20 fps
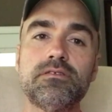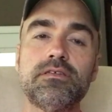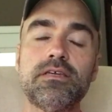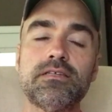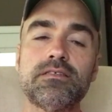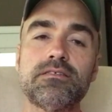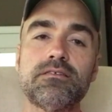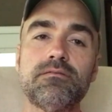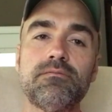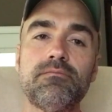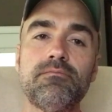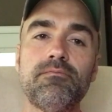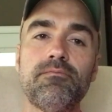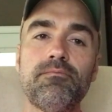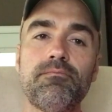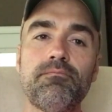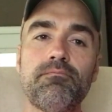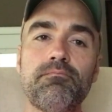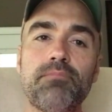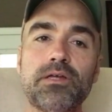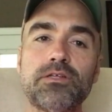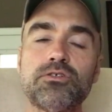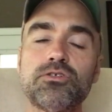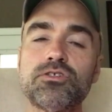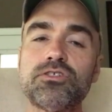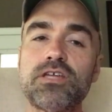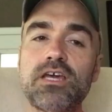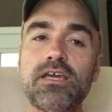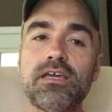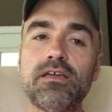get some
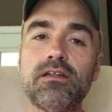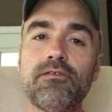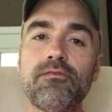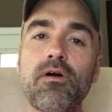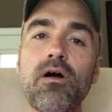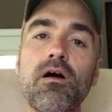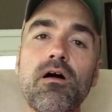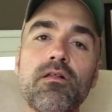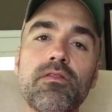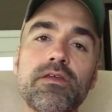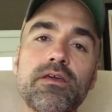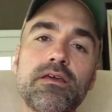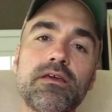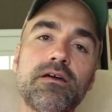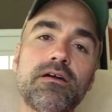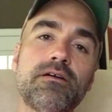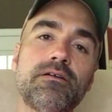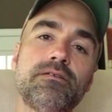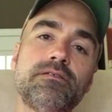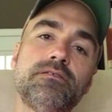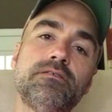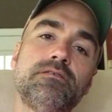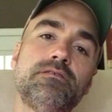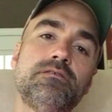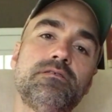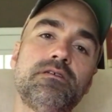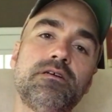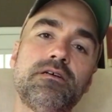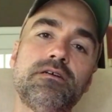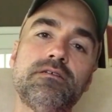pictures taken of all the uh,
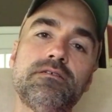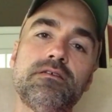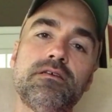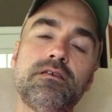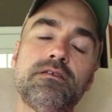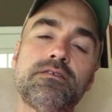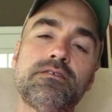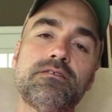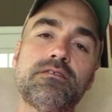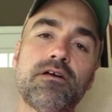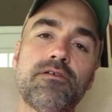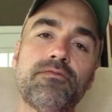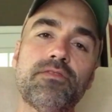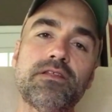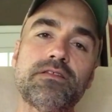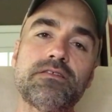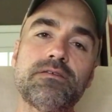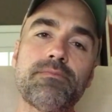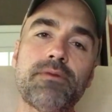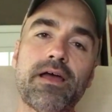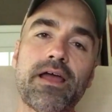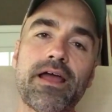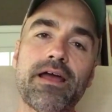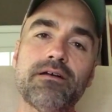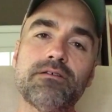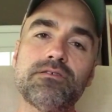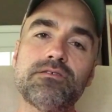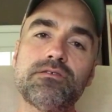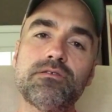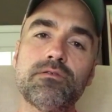stuff that's in my
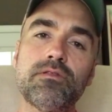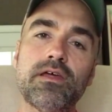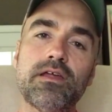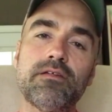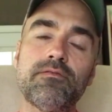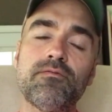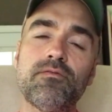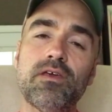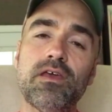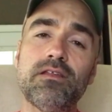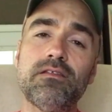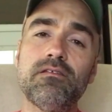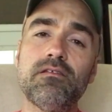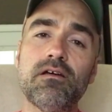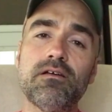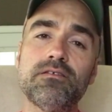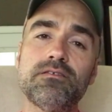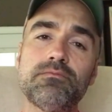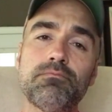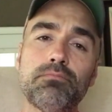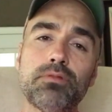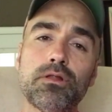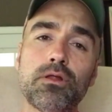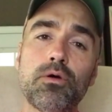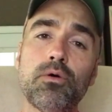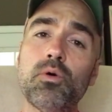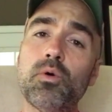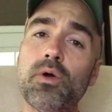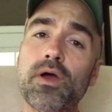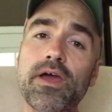house so that if it does
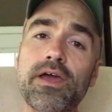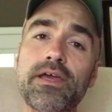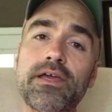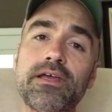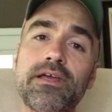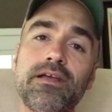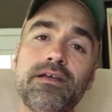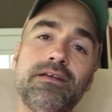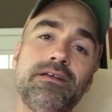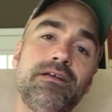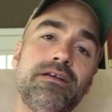blow away,